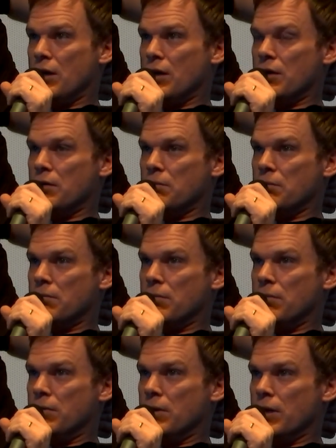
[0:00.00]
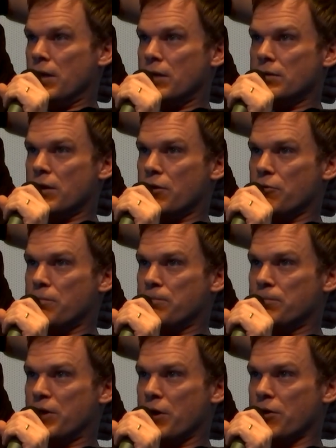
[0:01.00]
And other
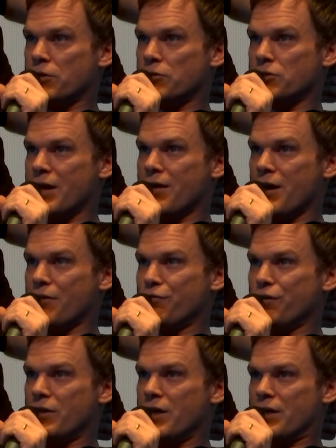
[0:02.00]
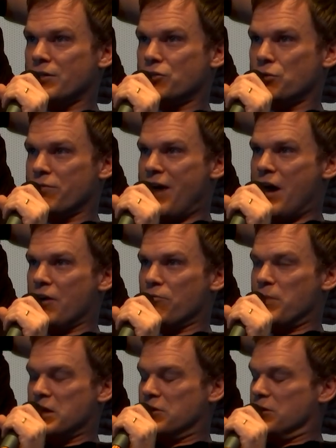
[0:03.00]
characters. I feel like it's sort of out of
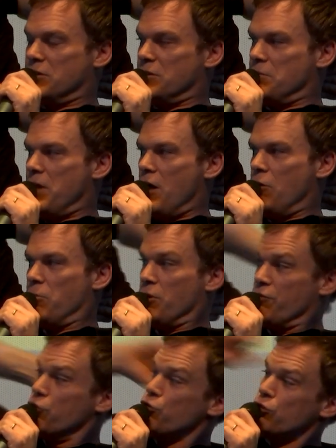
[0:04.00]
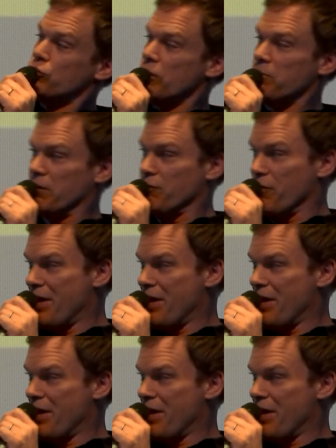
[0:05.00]
my system now, but if you do something for